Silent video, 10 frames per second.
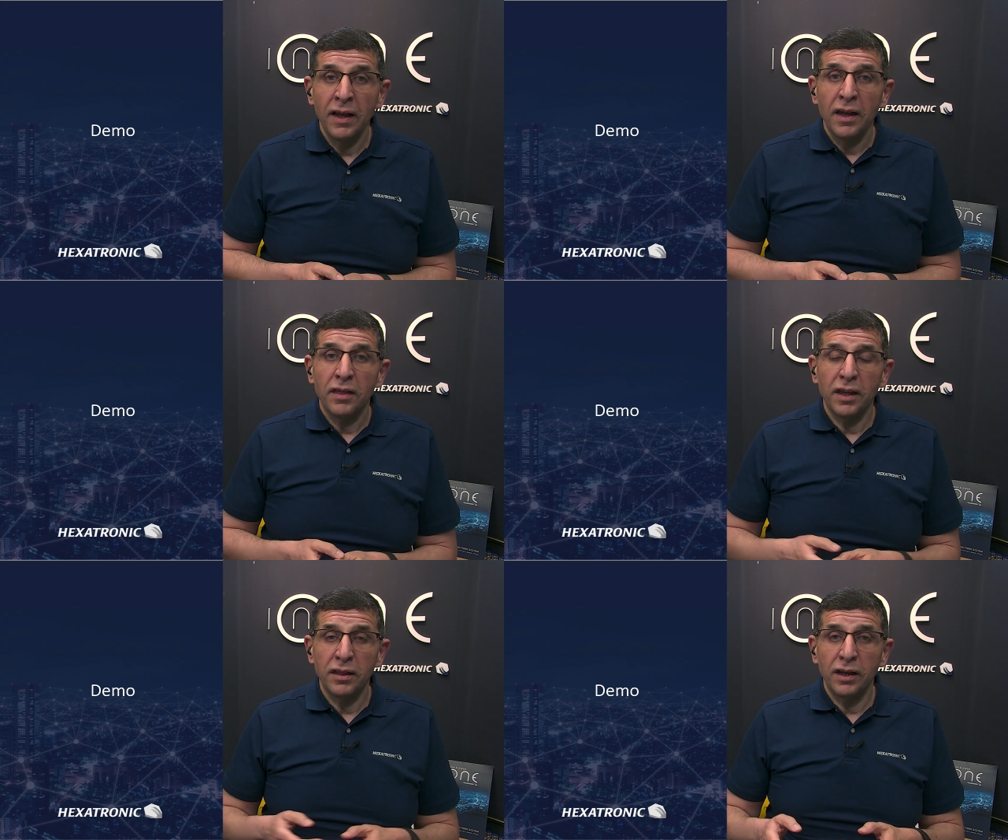
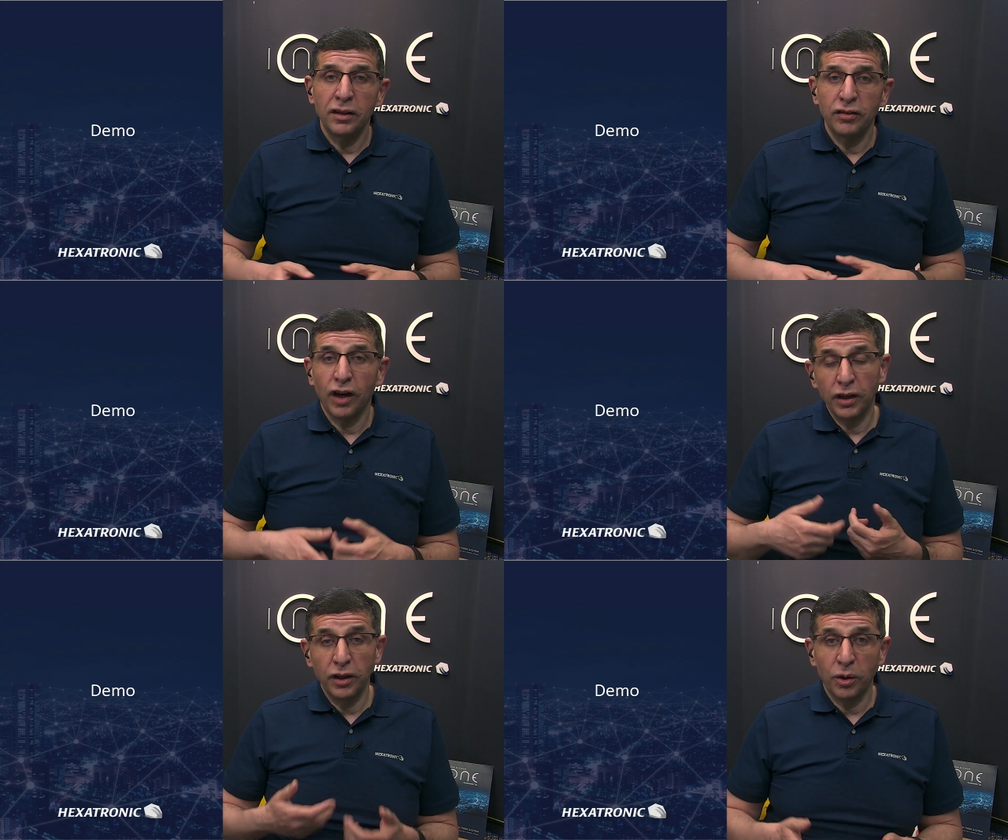then they
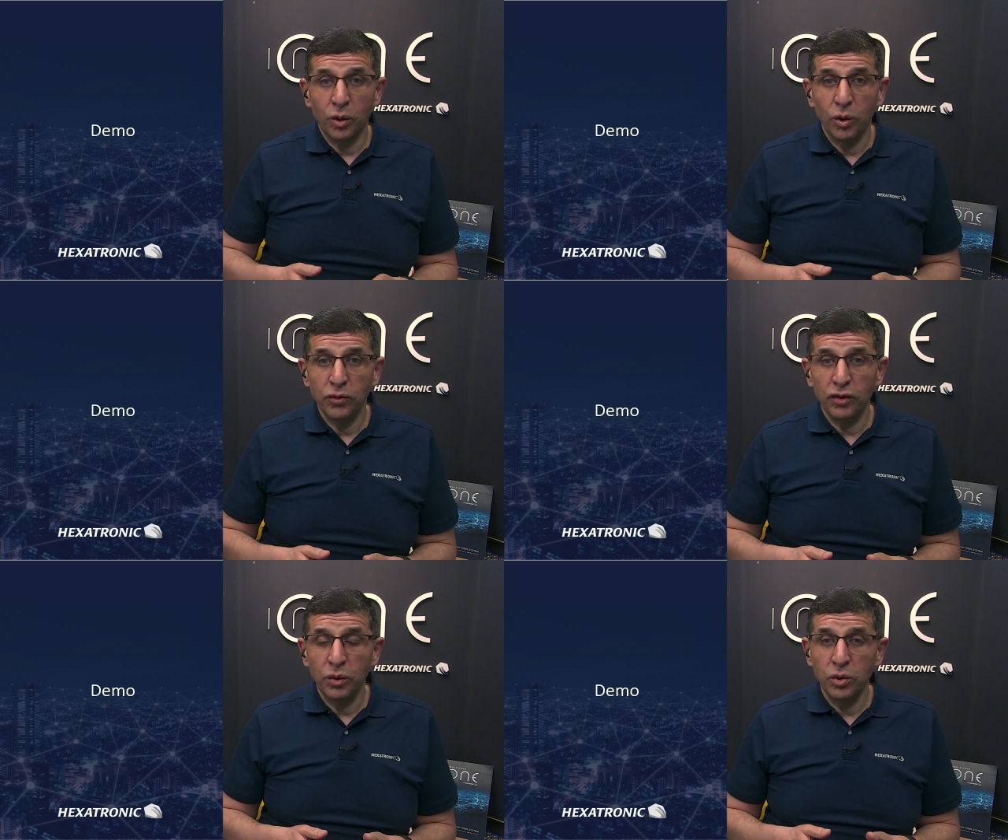design their own
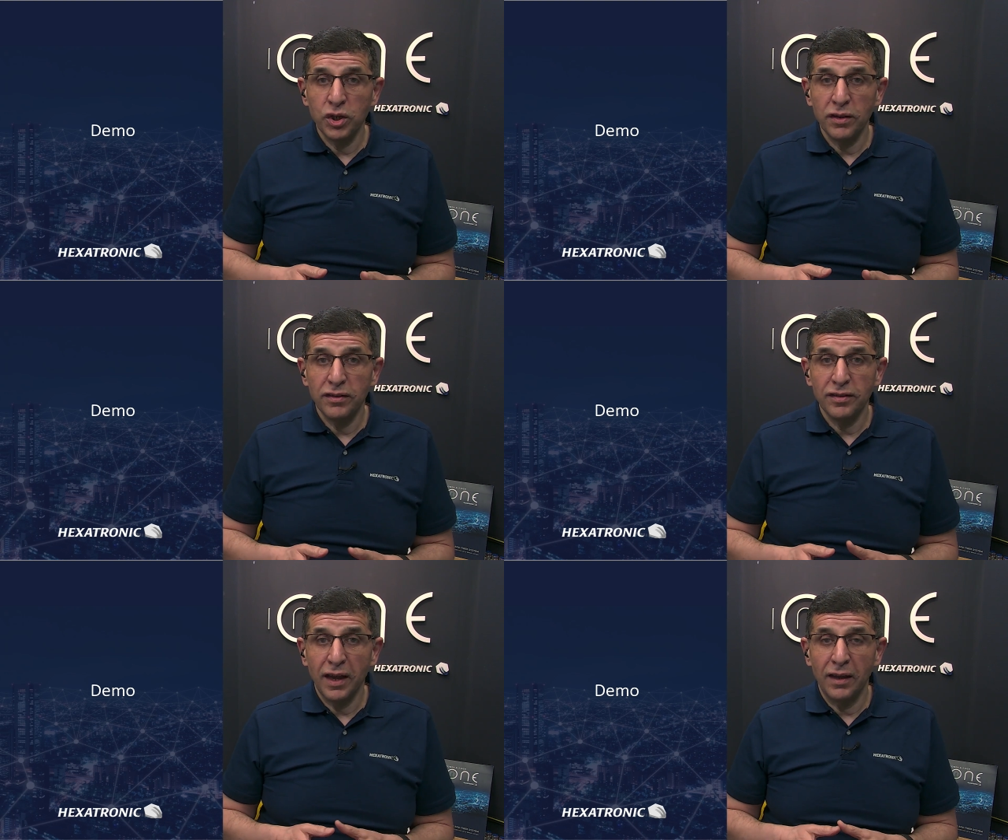solutions,
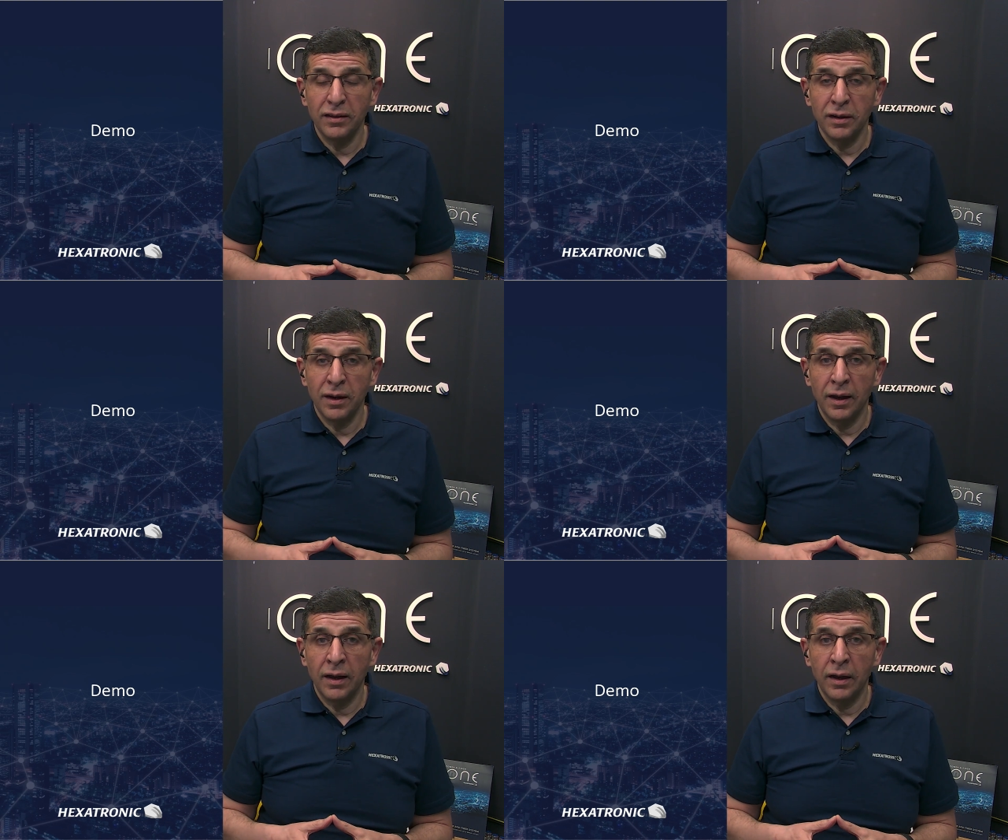and
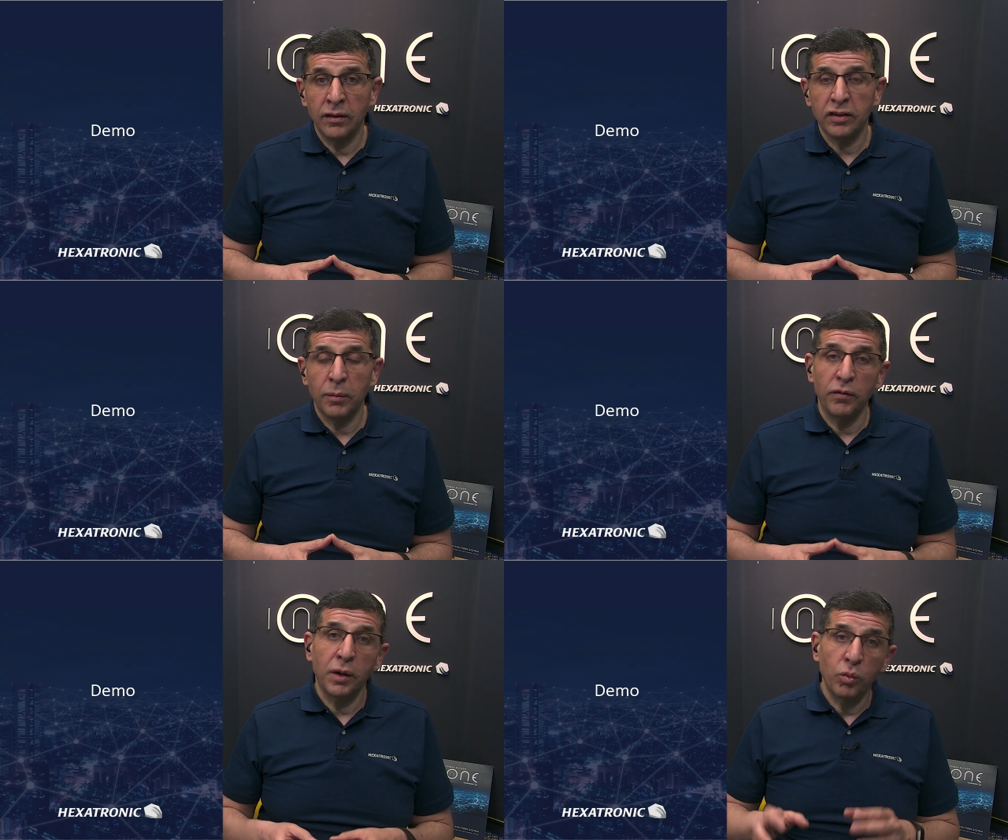some
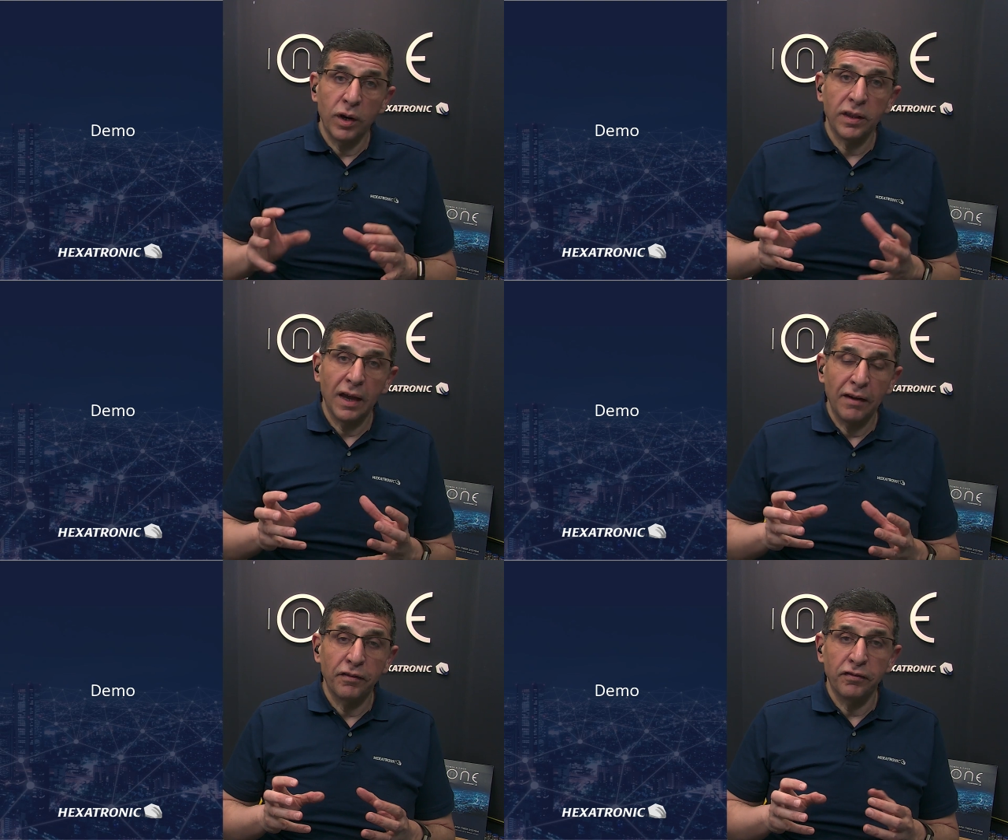of them where they
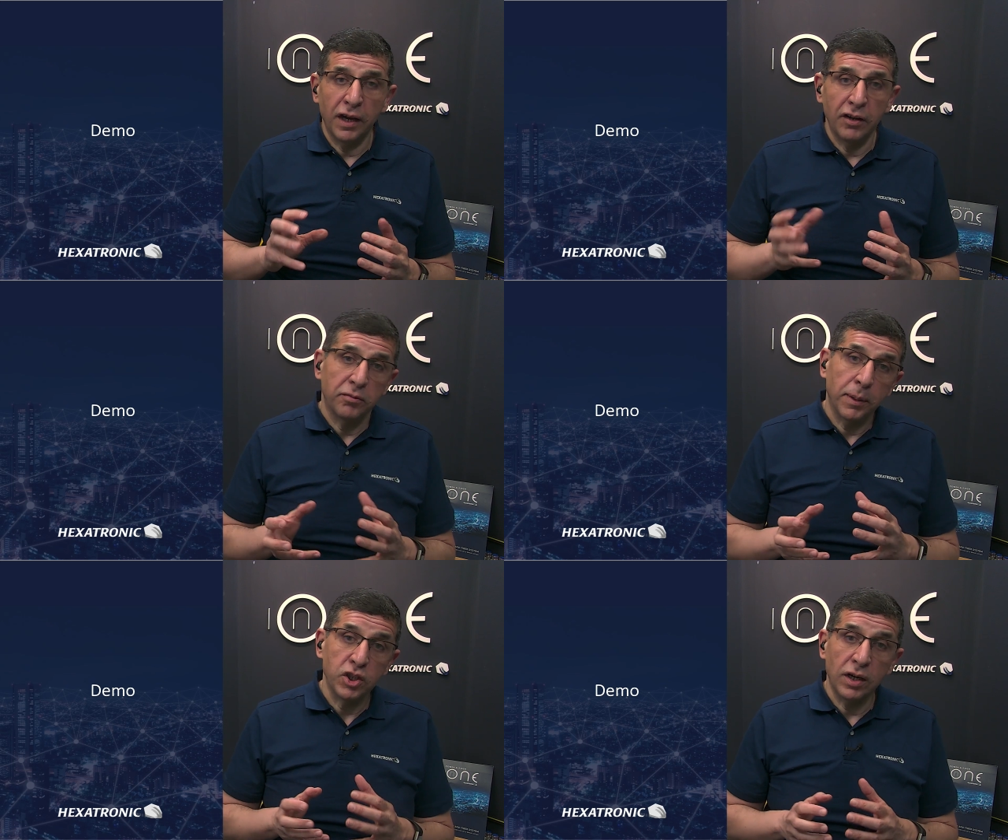have very
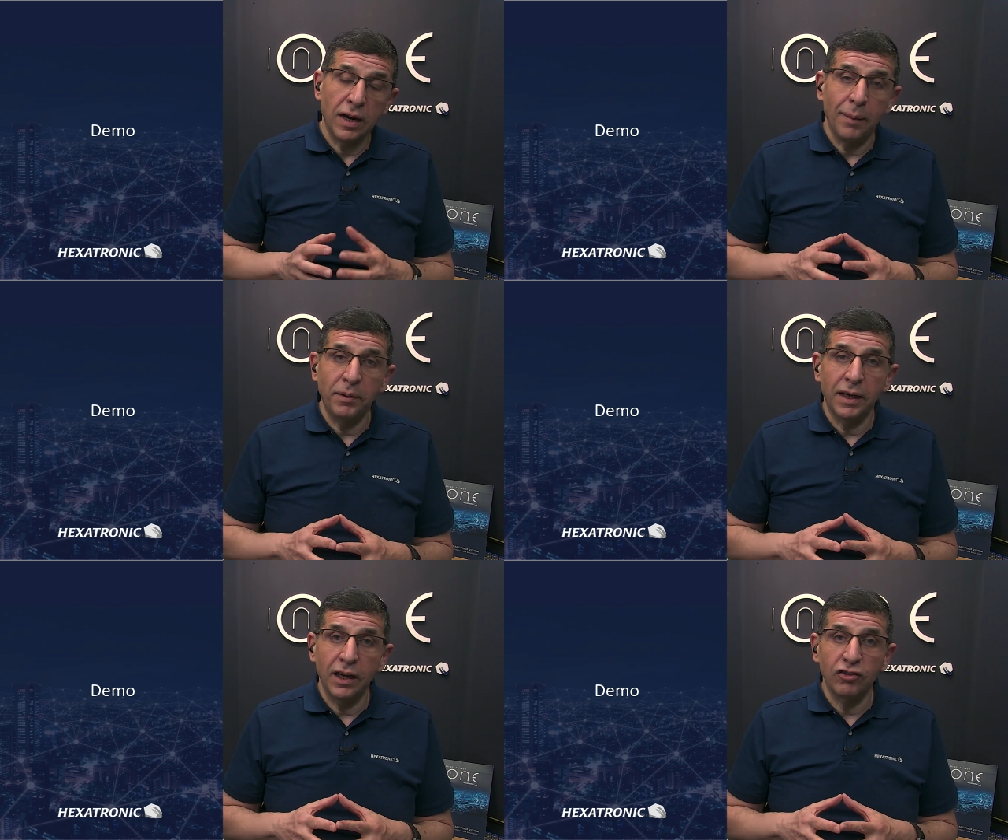special
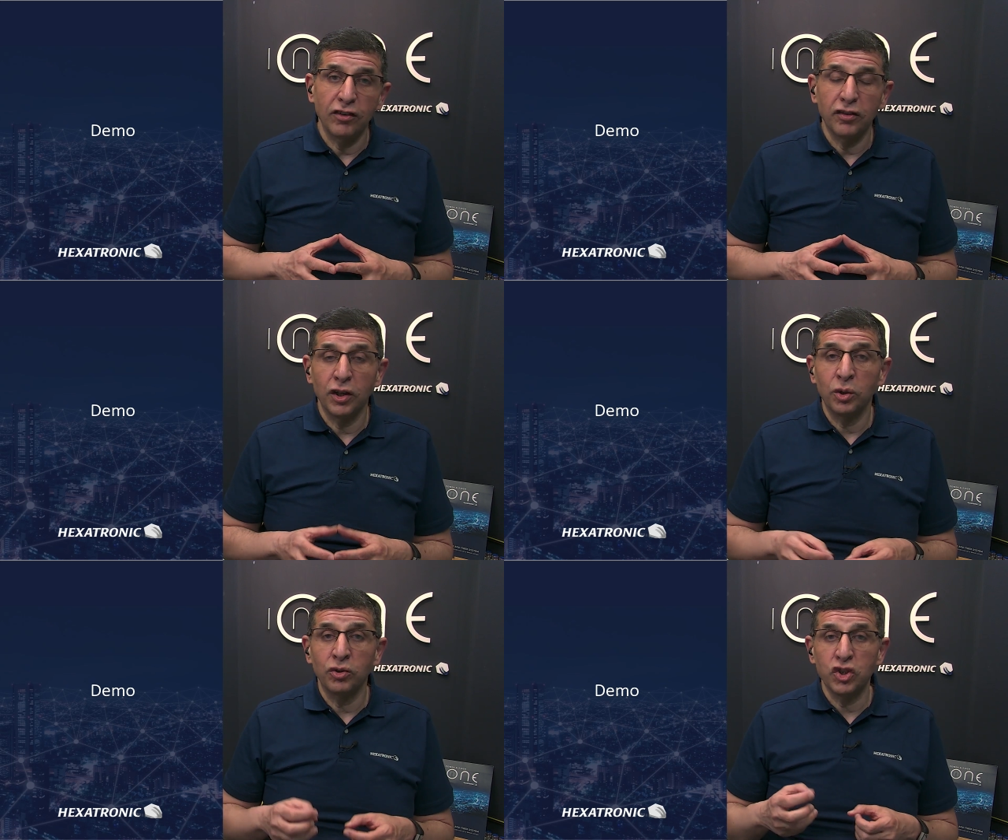applications, they
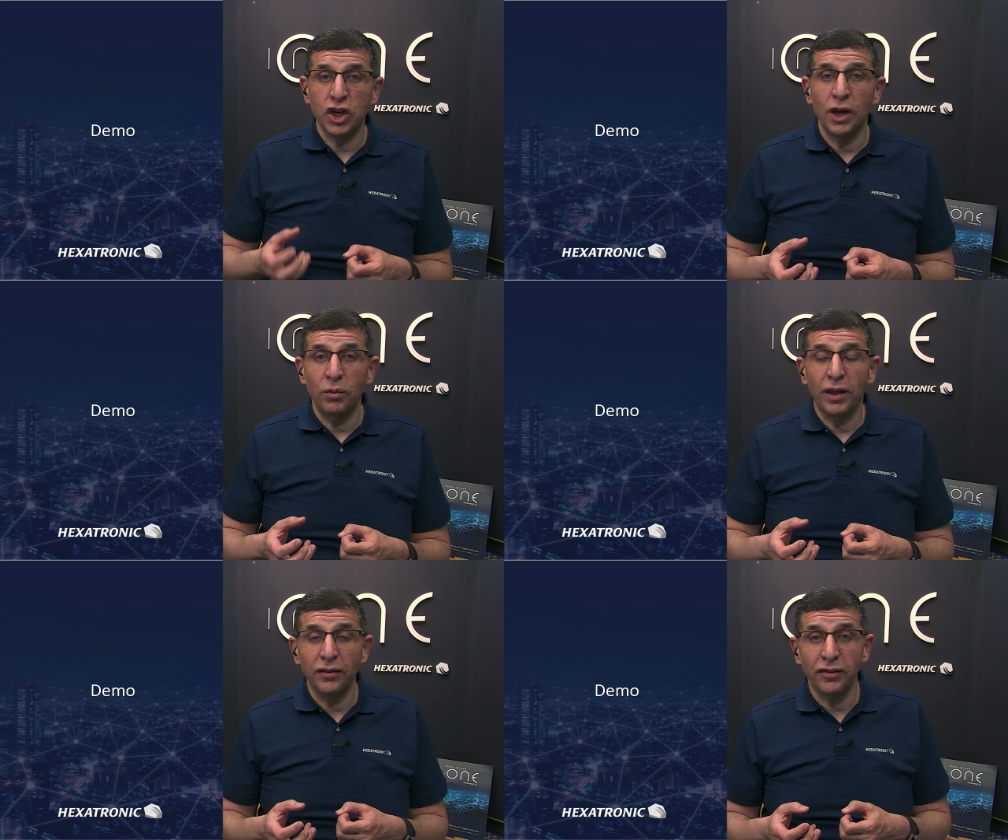don't share with
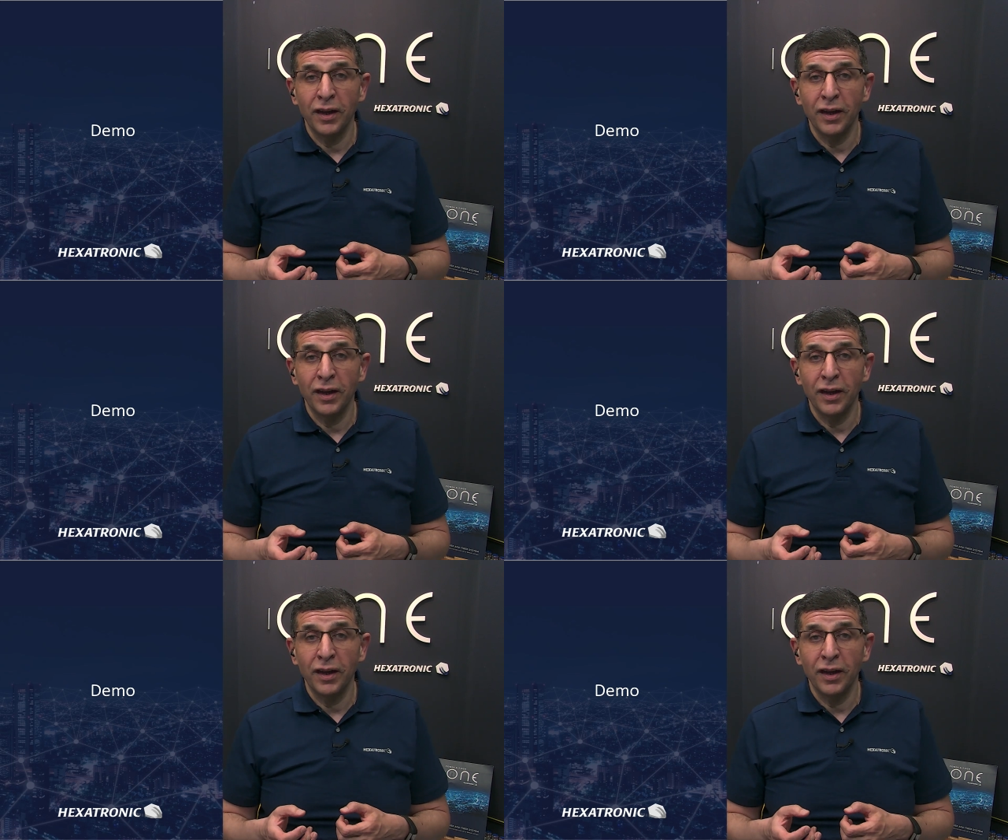us